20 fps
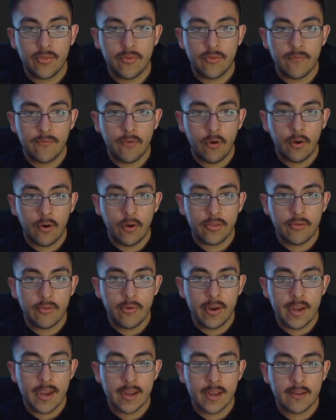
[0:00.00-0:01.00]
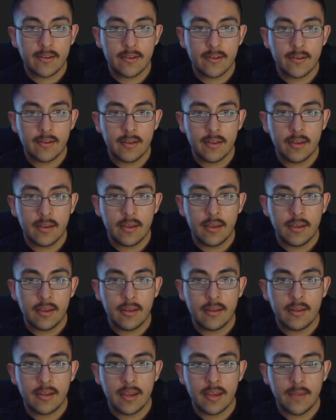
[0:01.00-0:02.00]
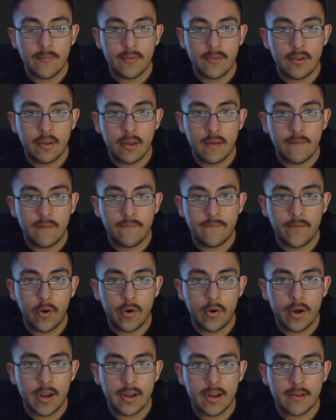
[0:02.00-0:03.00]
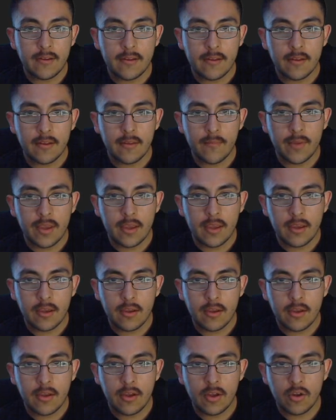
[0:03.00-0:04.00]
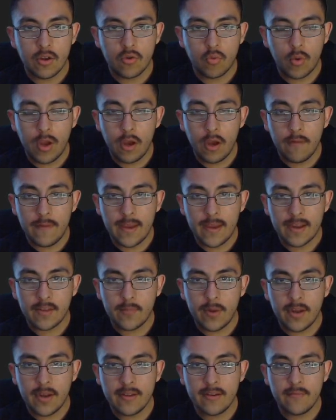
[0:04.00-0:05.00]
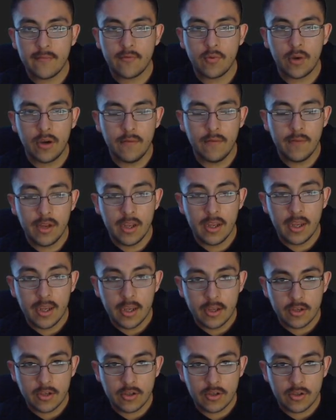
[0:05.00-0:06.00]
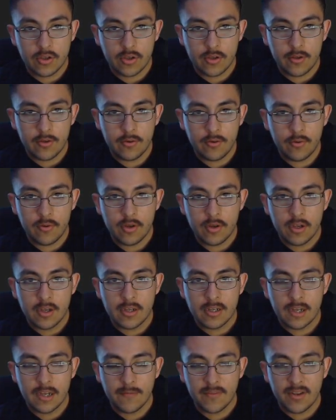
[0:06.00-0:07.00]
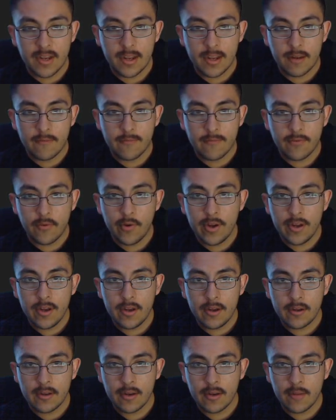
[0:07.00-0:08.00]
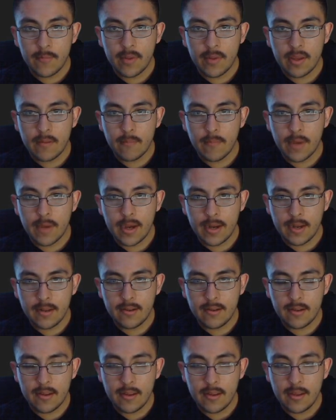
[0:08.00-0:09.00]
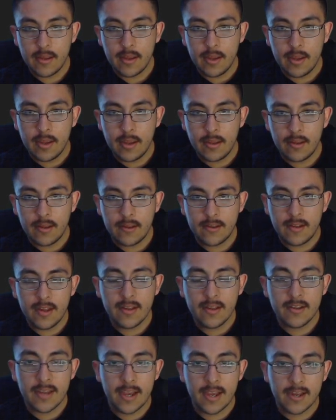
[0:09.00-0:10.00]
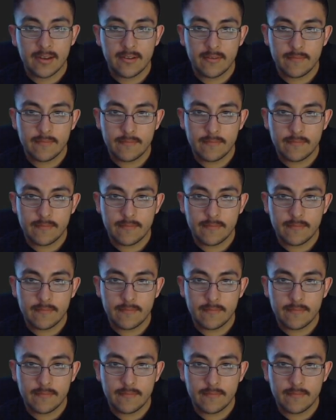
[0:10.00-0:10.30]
3x times 4x is going to be 12x, positive 12. 2 times negative 3 is going to be minus 6x.